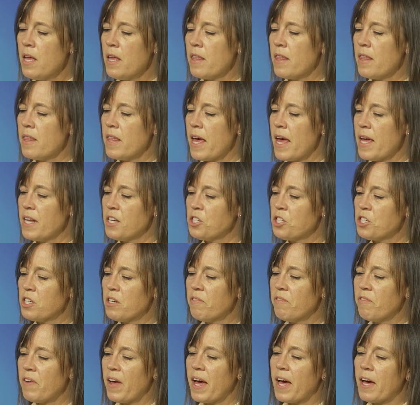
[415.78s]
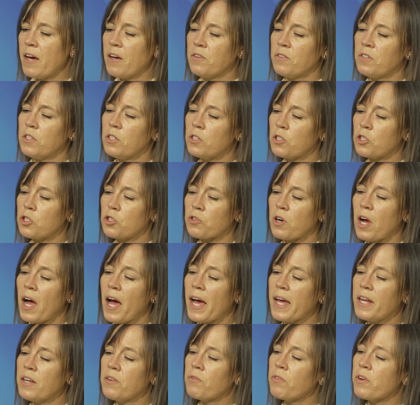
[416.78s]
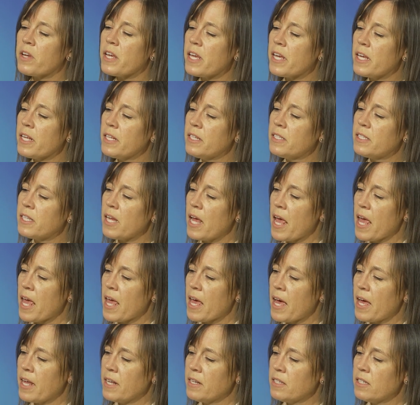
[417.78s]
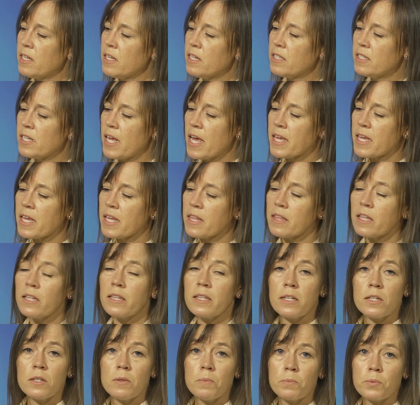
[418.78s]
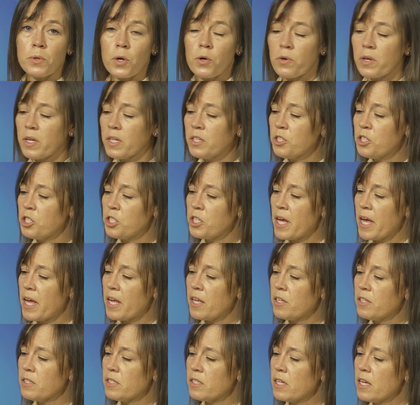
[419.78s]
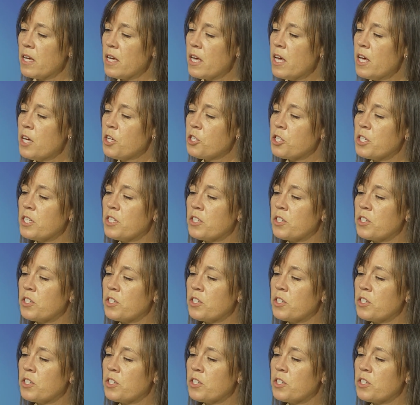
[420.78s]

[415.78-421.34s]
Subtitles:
Then she found dried reeds and, taking the little broken shells, she